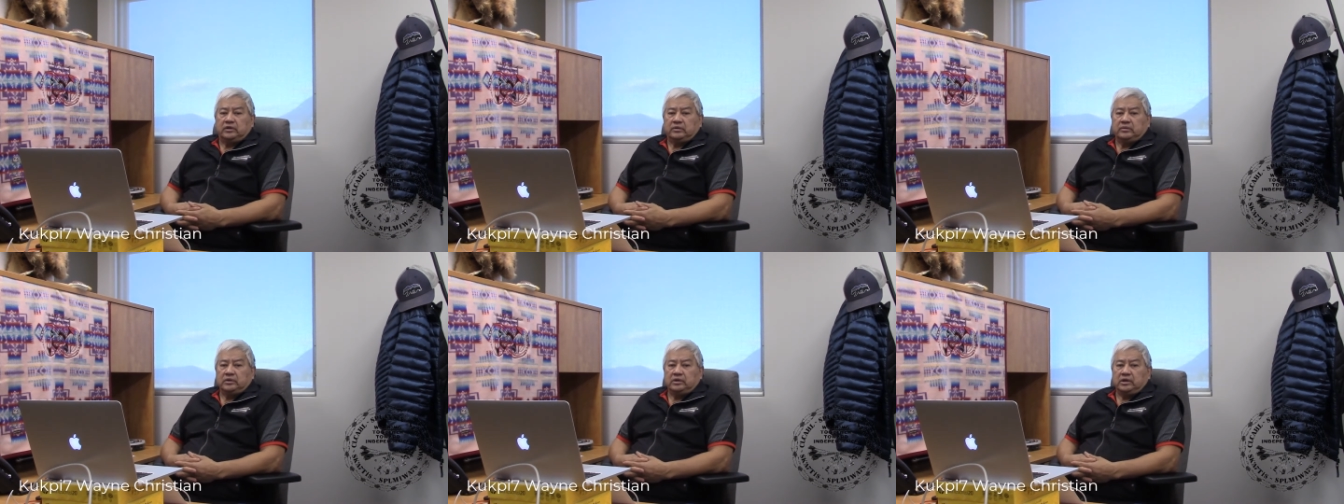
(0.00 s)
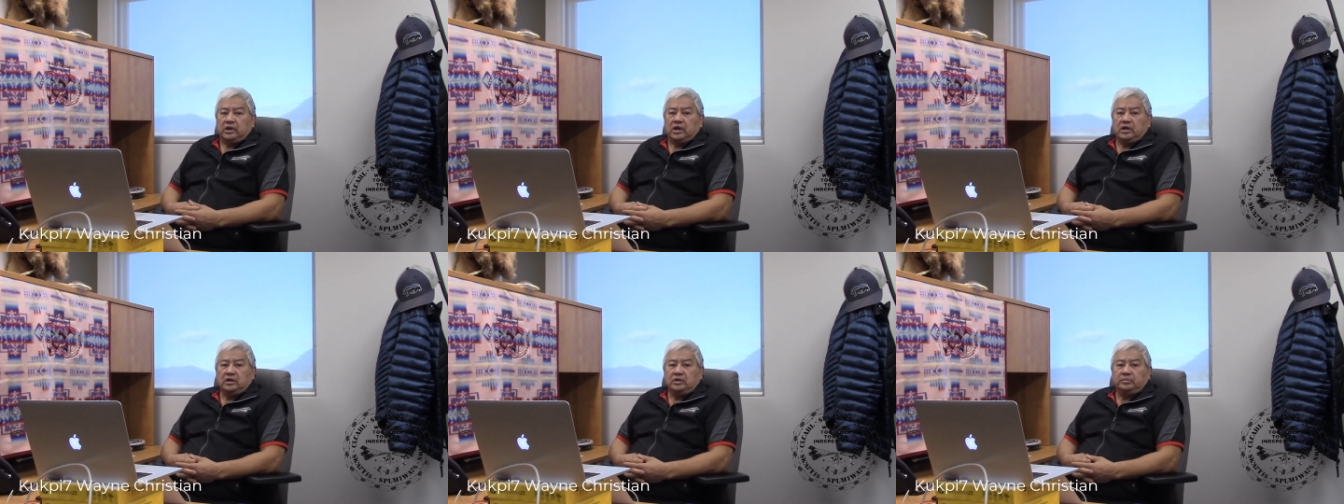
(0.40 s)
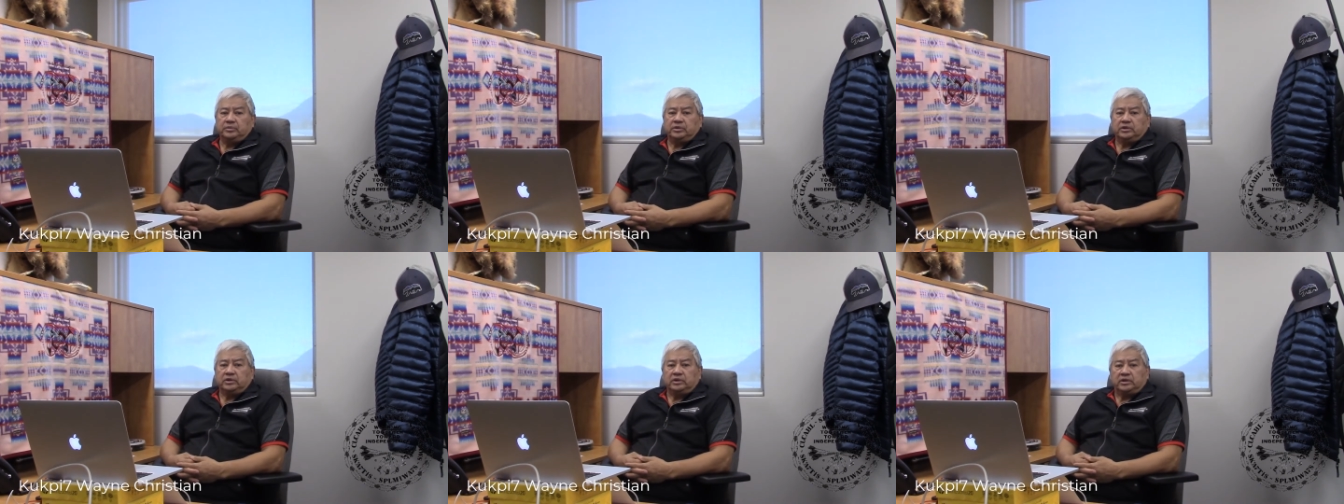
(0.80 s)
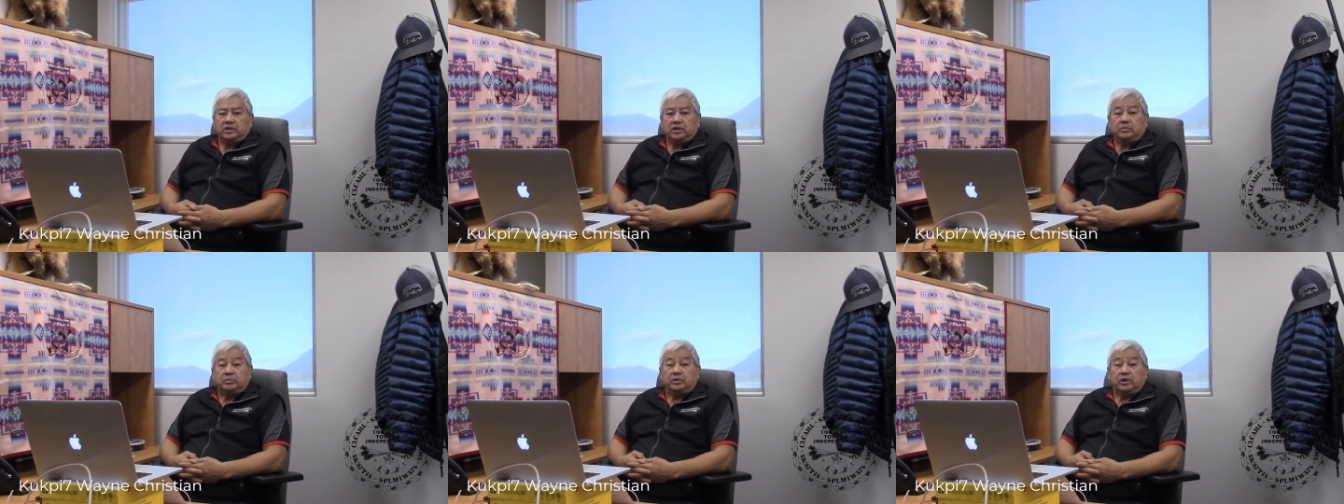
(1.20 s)
really helped uh,
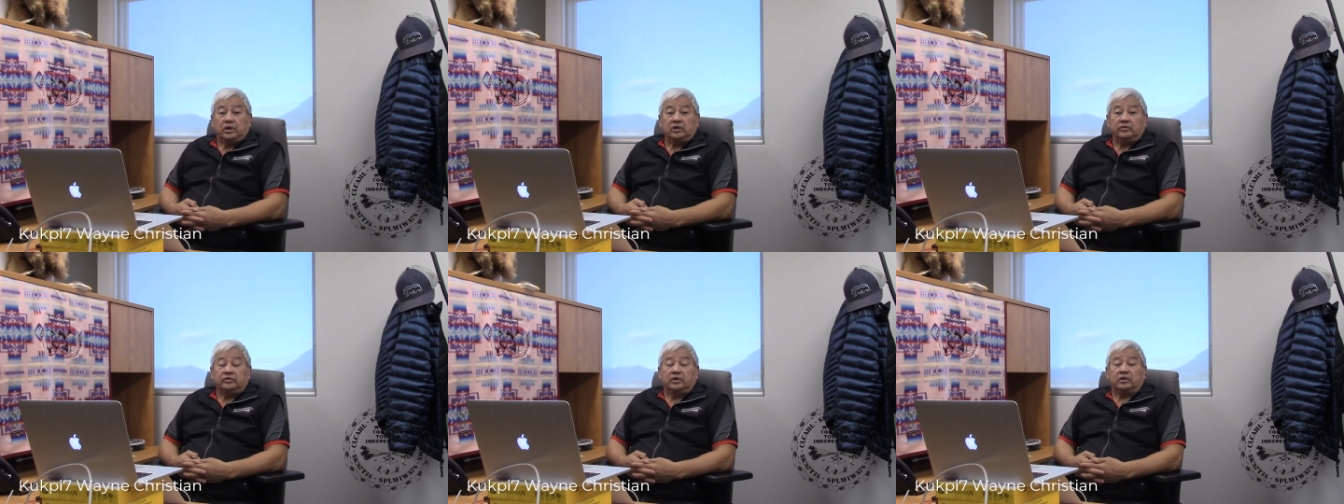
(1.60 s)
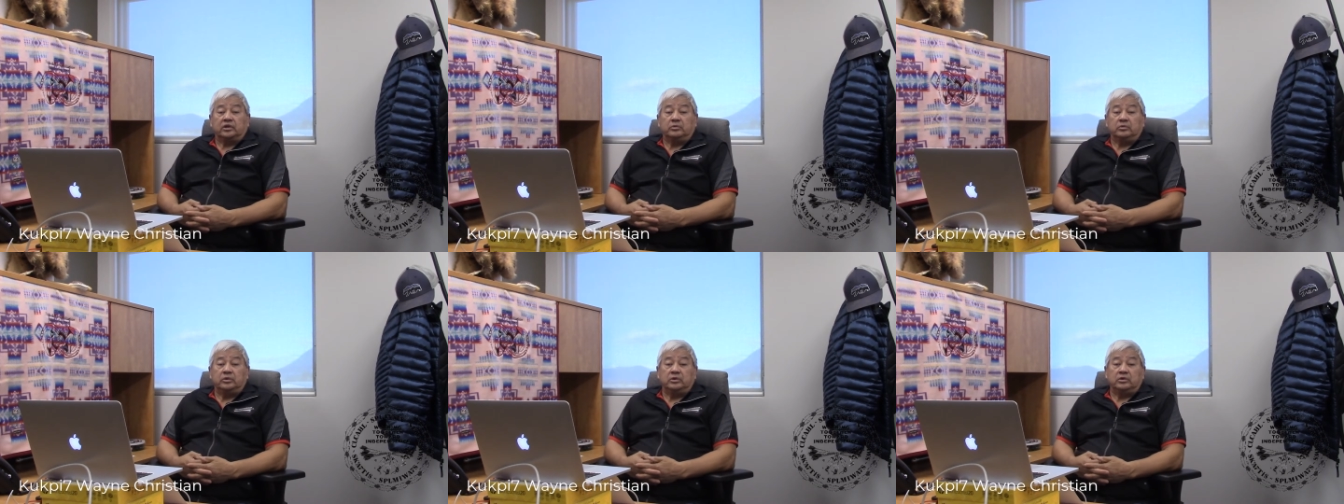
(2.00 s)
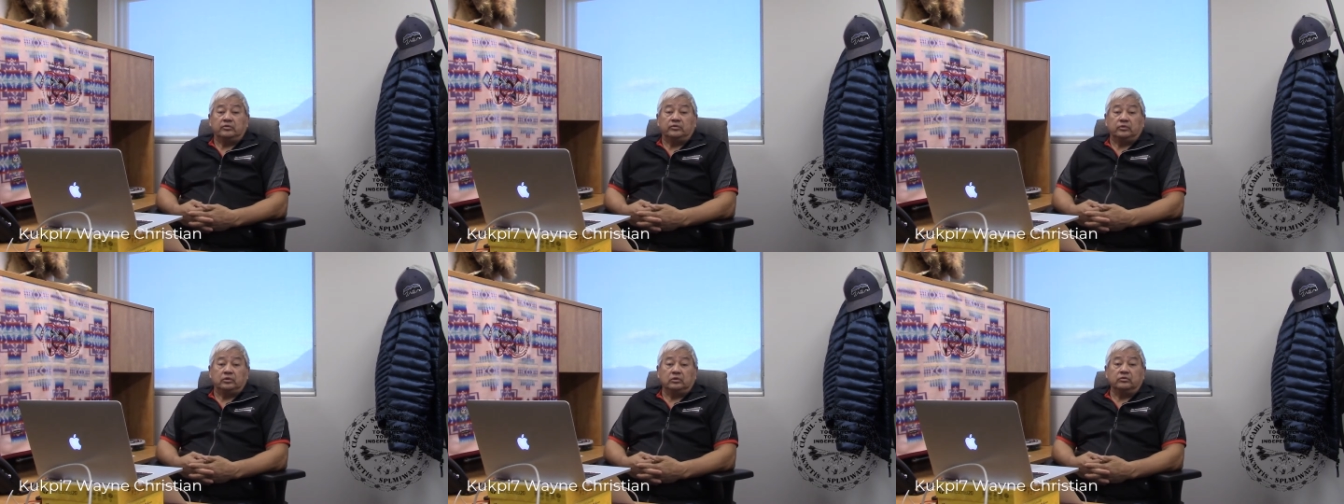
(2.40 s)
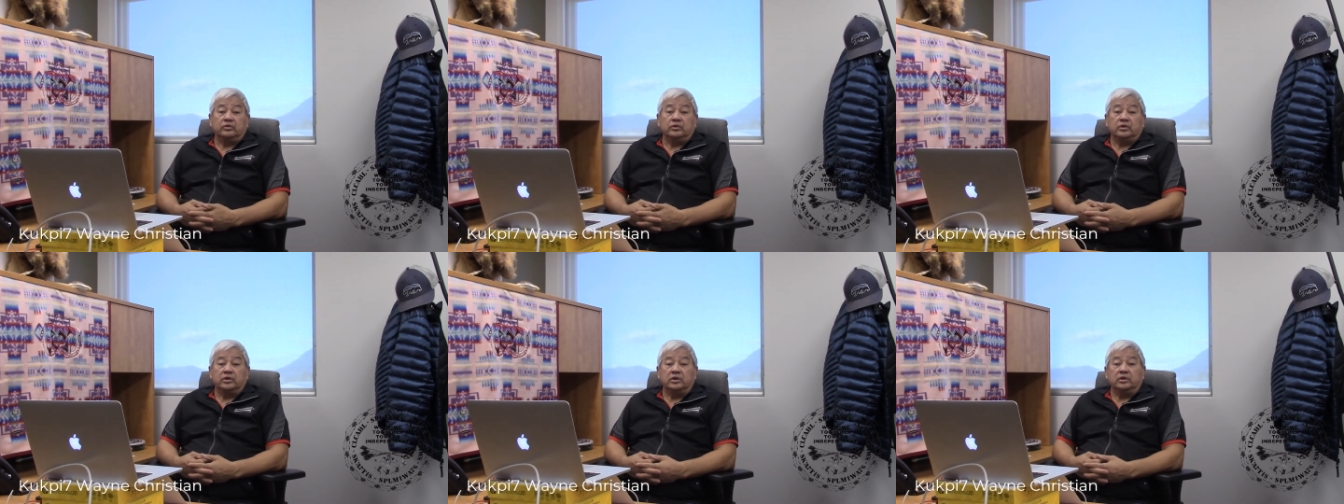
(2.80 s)
keep it out of our community for over
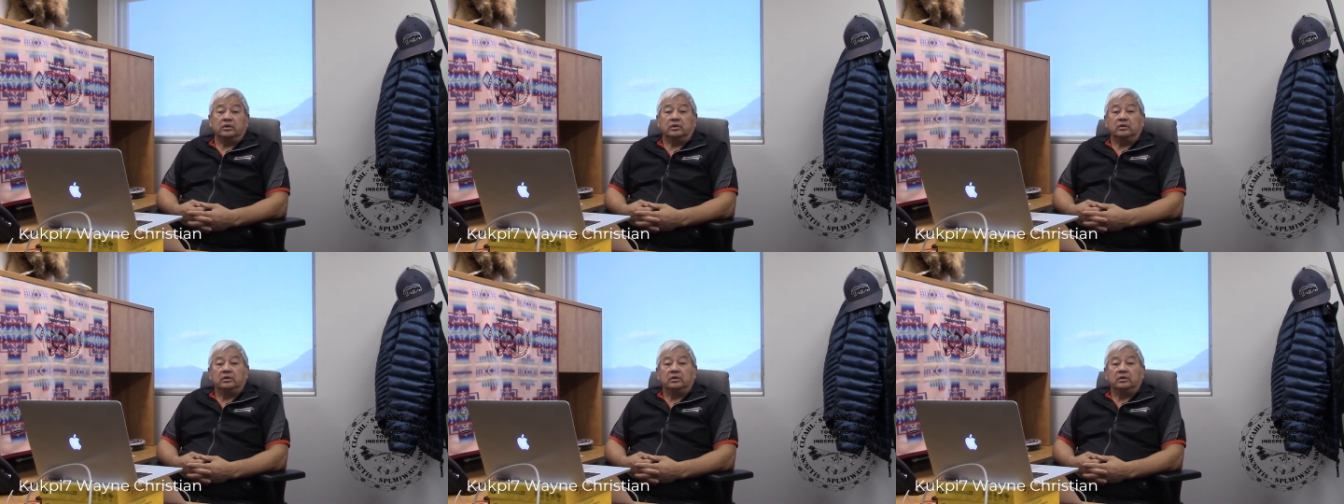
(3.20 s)
a year.